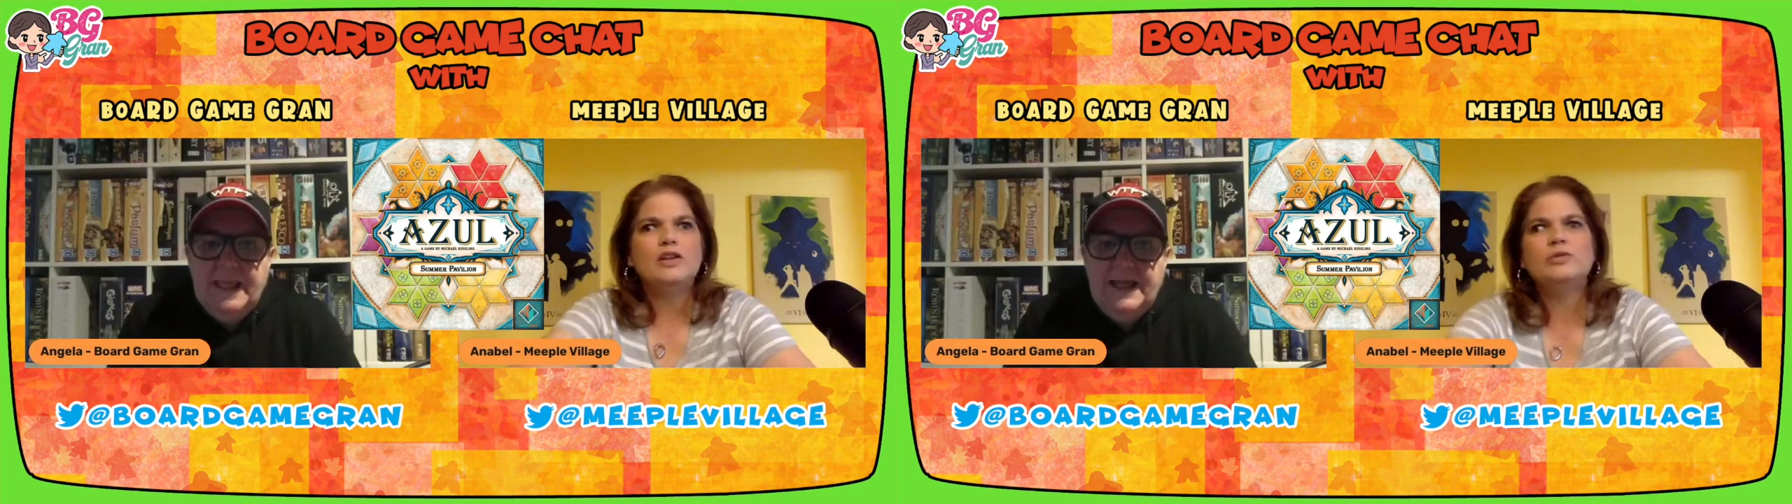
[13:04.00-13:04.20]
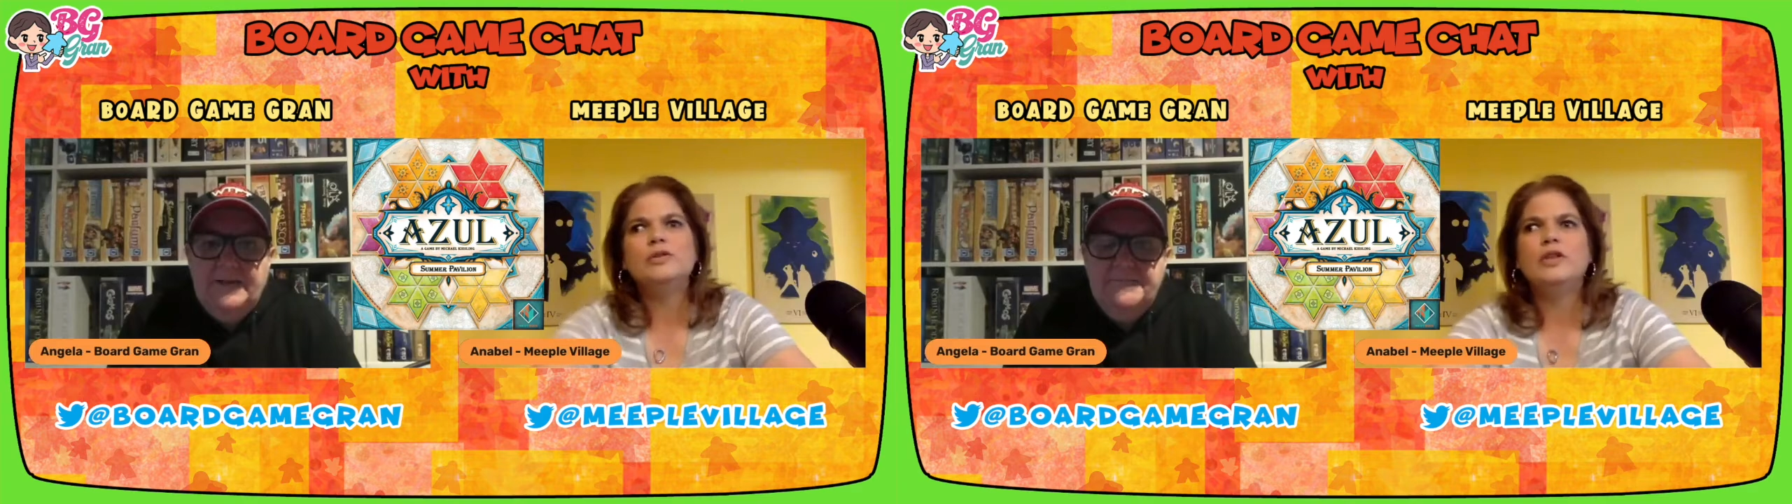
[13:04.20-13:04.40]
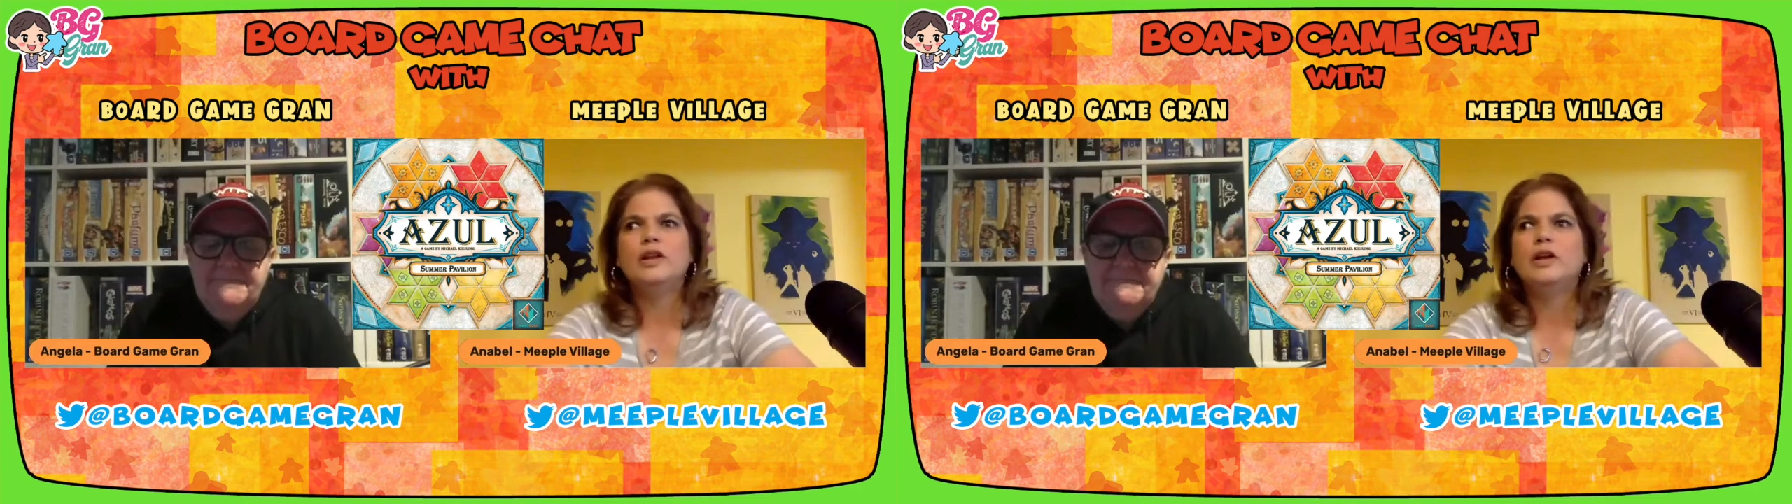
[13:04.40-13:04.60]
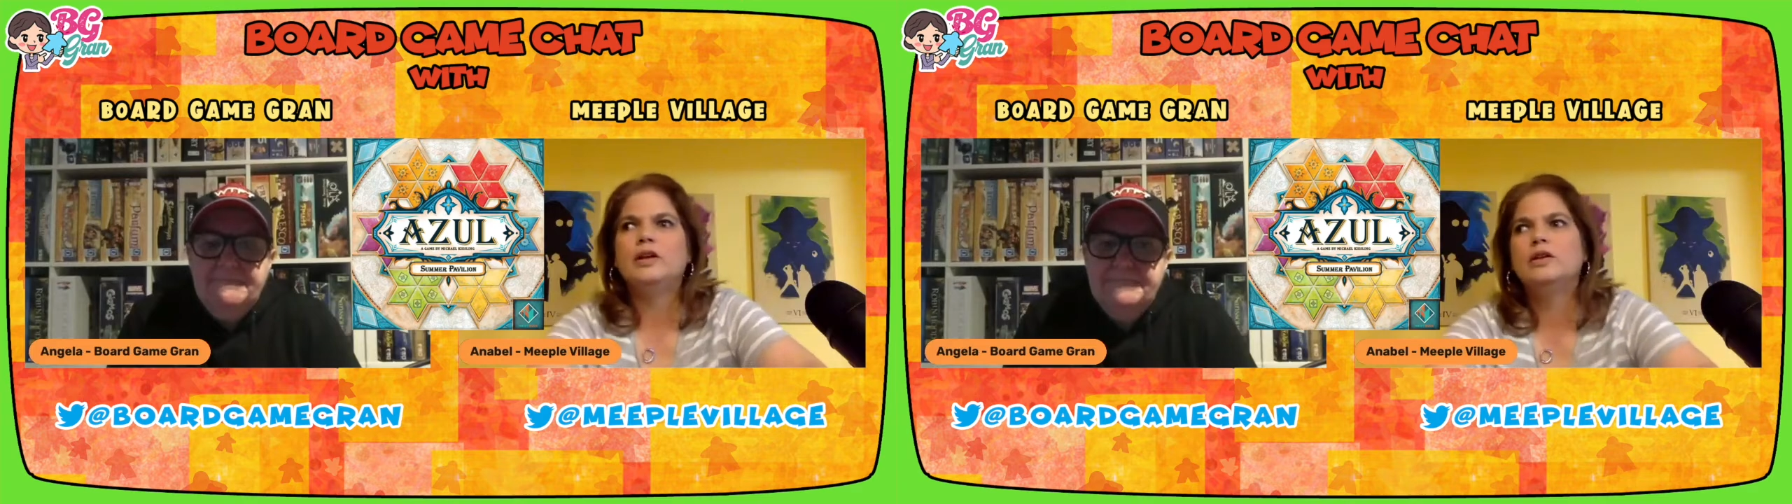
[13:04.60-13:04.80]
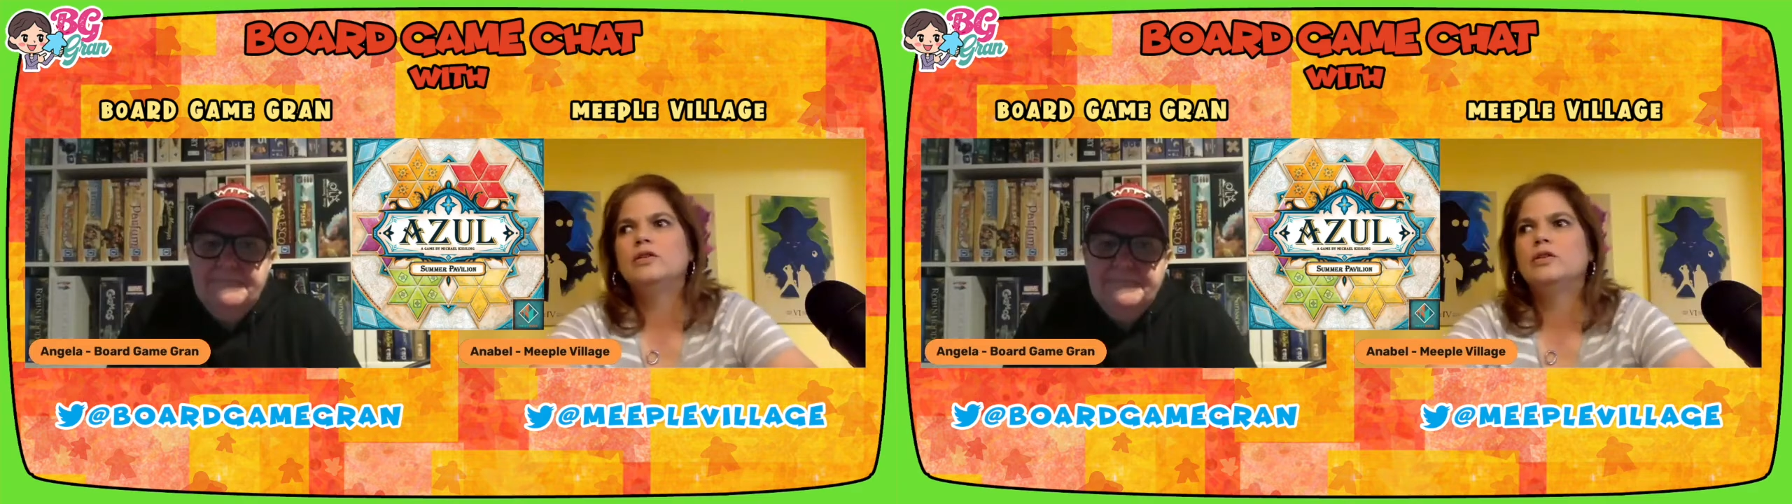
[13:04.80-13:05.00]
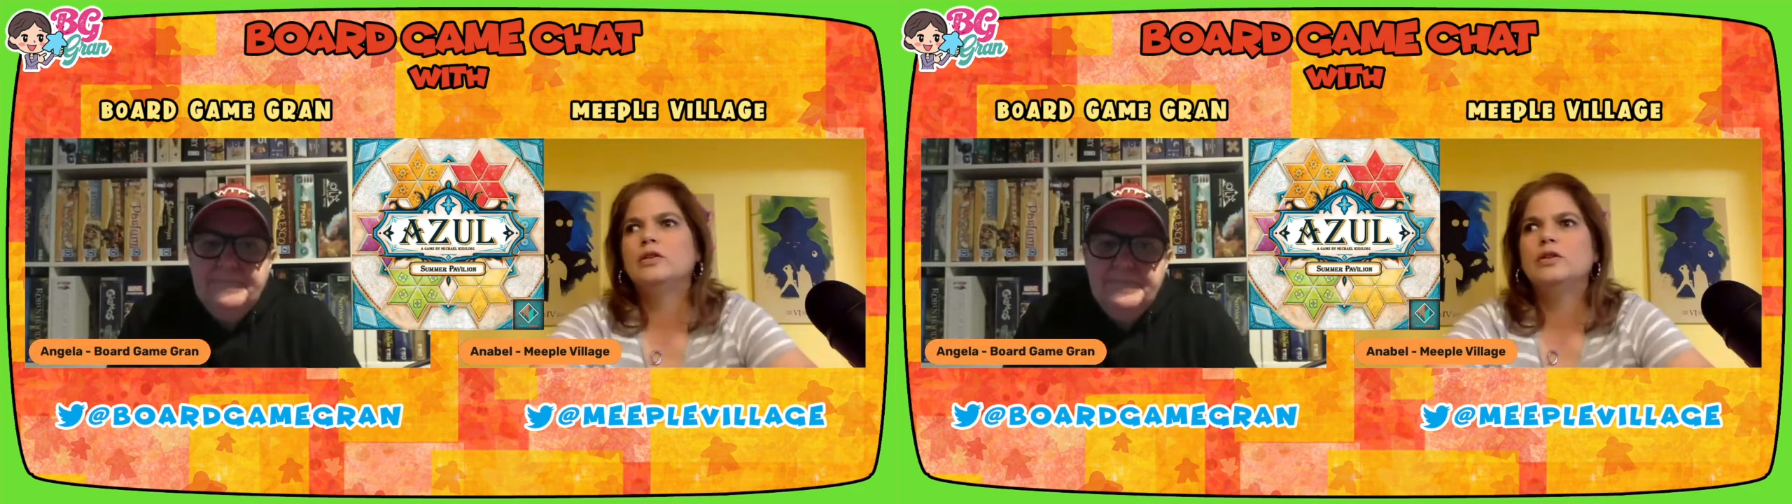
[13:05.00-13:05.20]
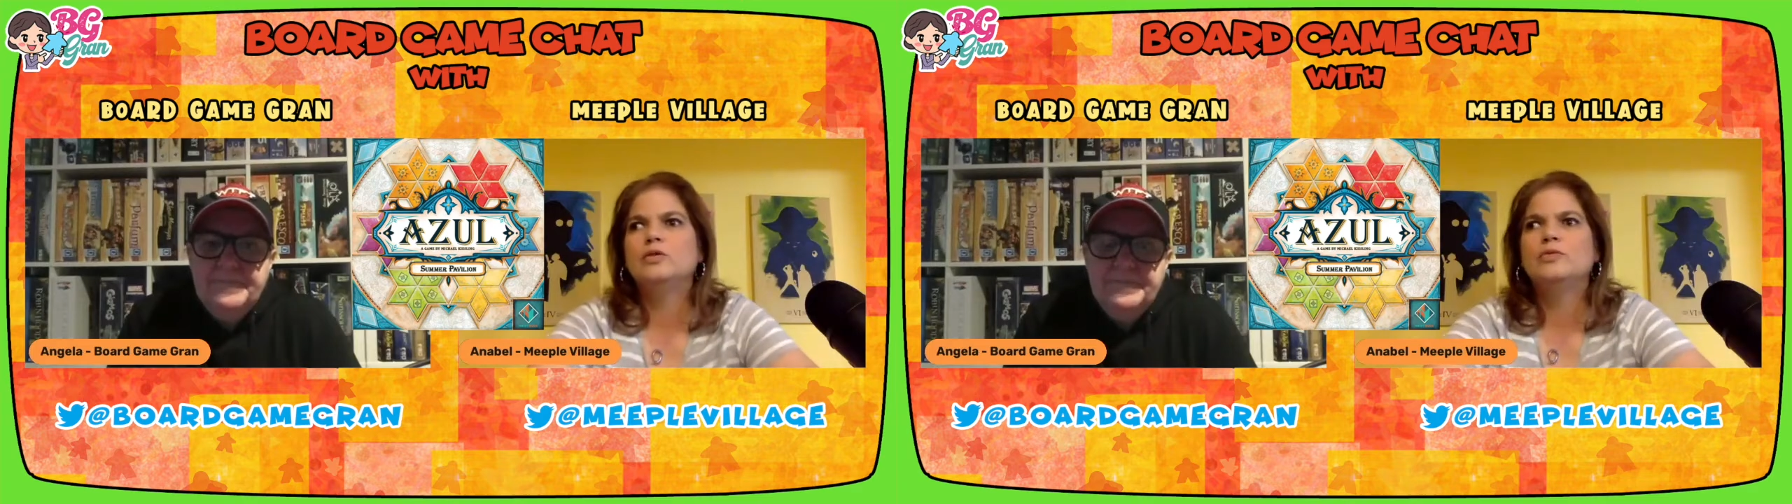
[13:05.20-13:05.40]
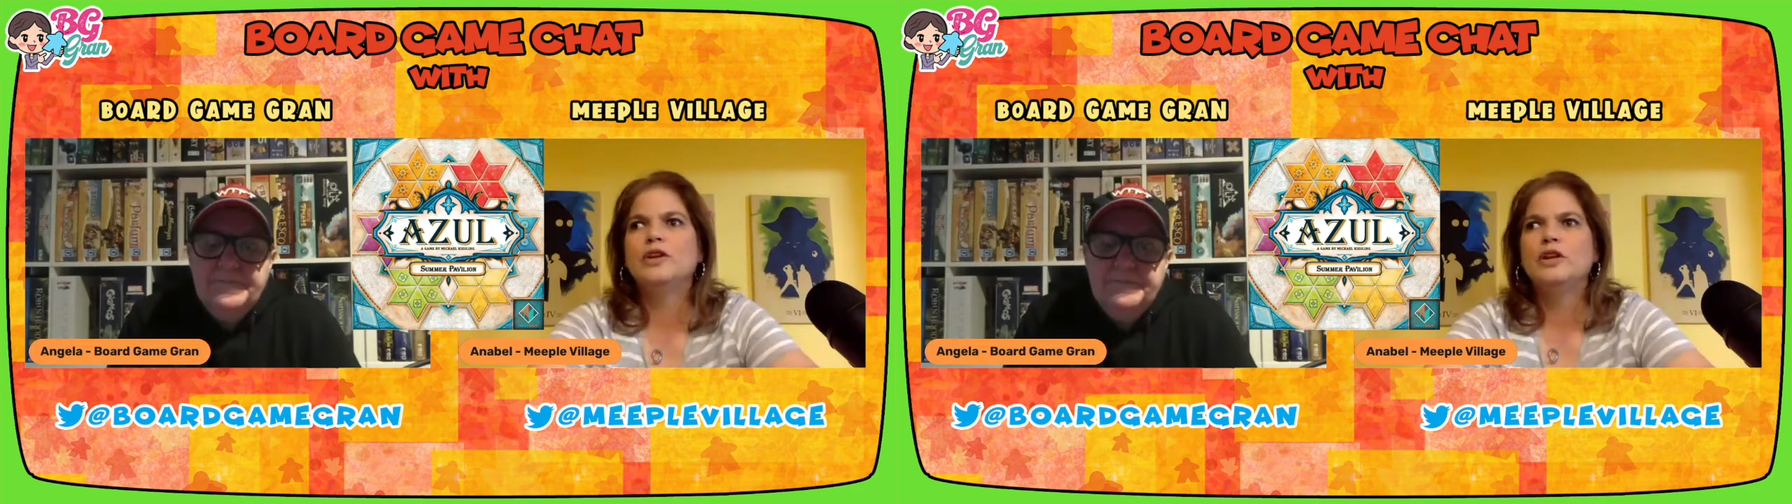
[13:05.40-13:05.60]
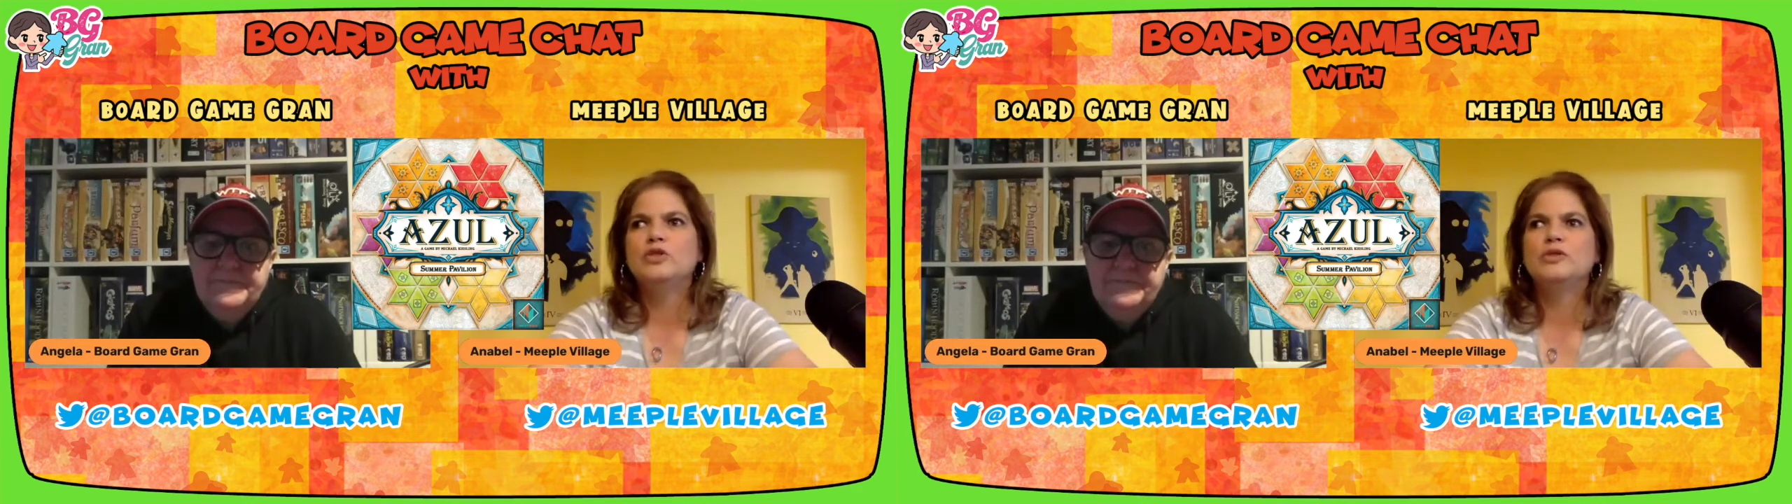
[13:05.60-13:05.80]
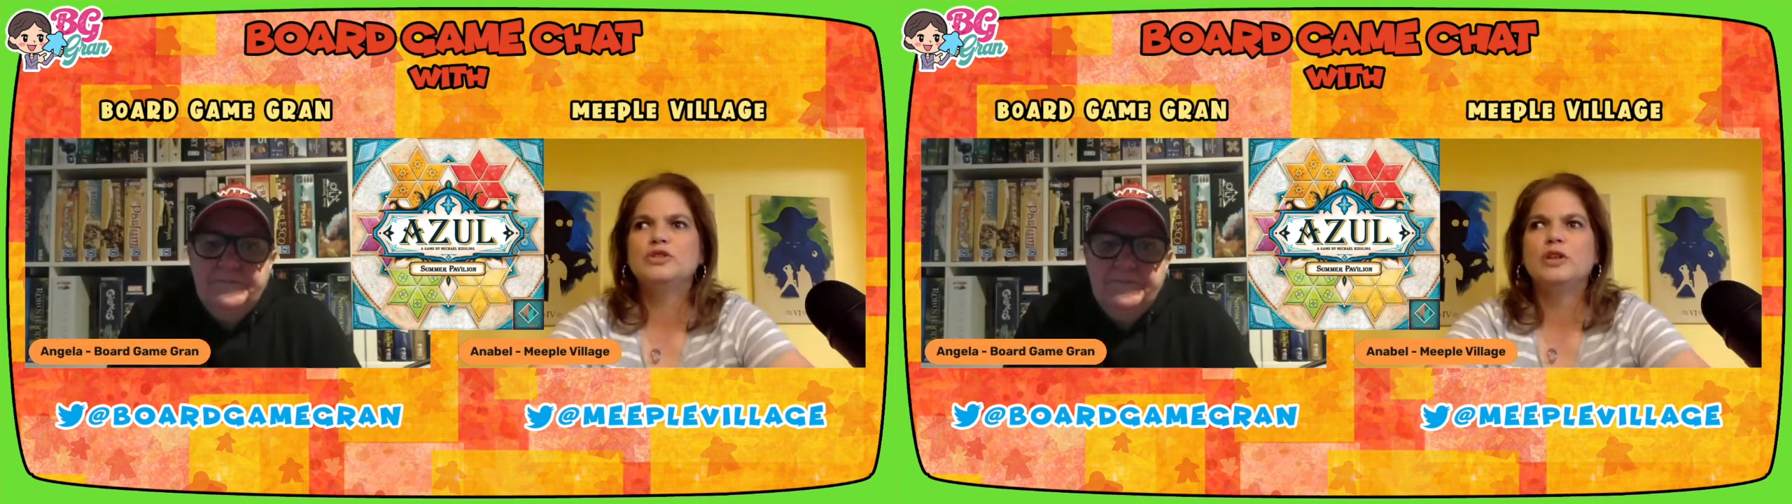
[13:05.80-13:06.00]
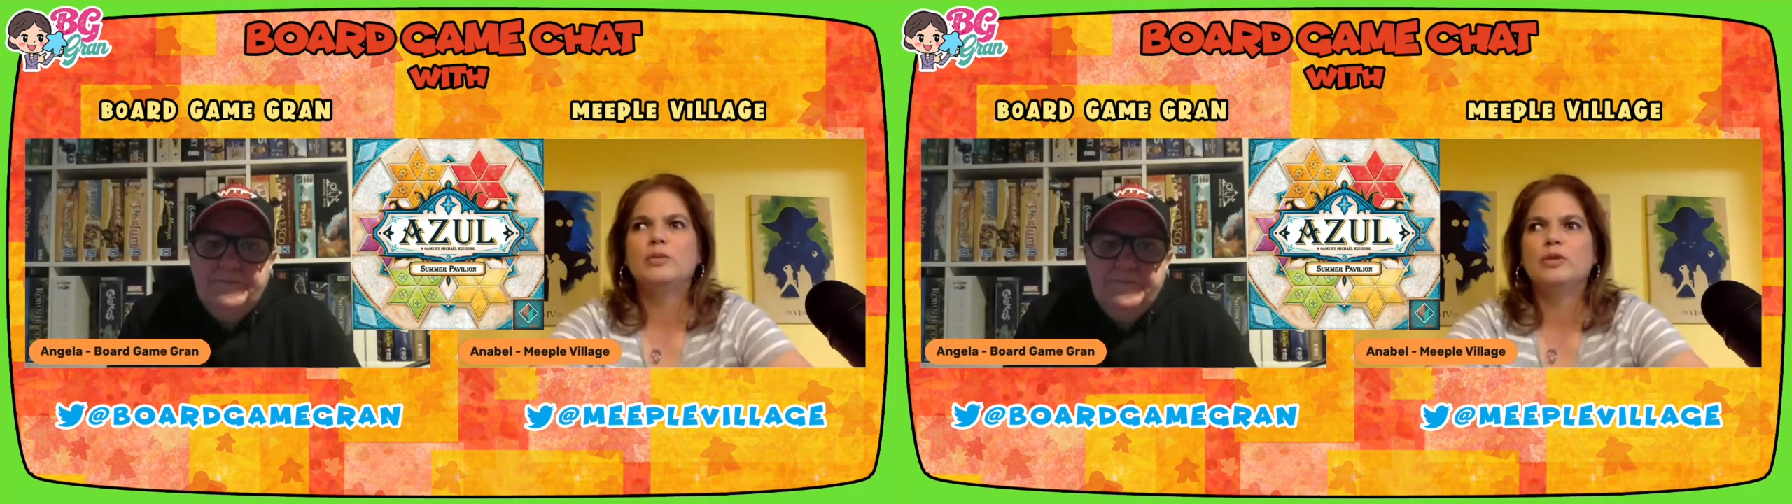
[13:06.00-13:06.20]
that's one thing, like it's funny that you mentioned that,